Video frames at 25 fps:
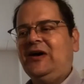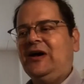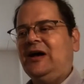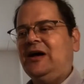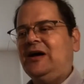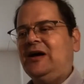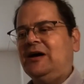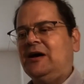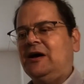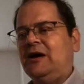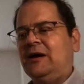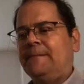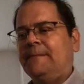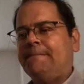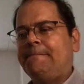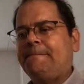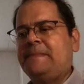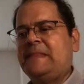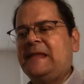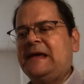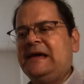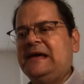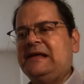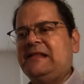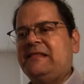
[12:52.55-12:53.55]
Um,
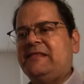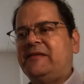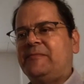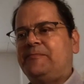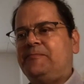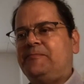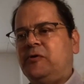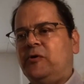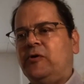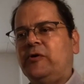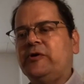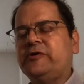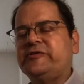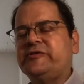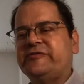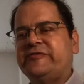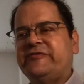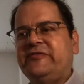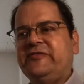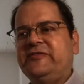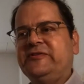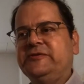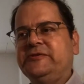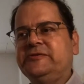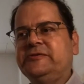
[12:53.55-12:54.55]
the point of
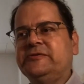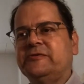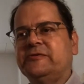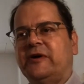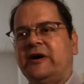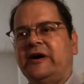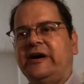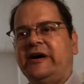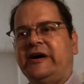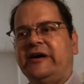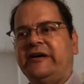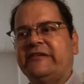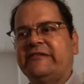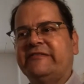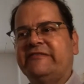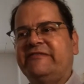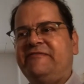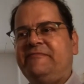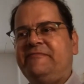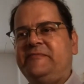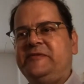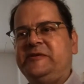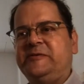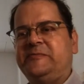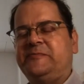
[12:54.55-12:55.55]
view of
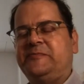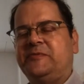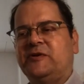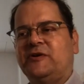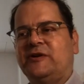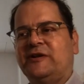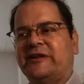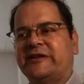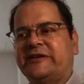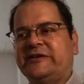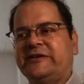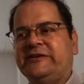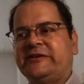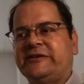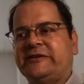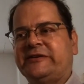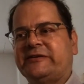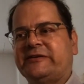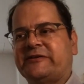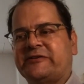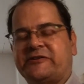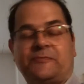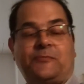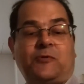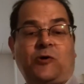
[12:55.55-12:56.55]
people in
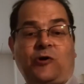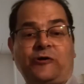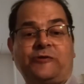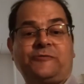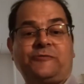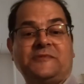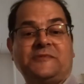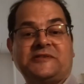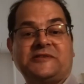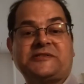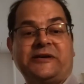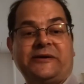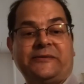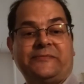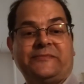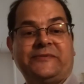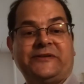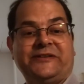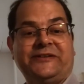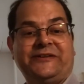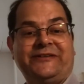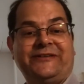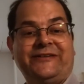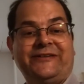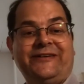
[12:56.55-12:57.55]
the departments I'm in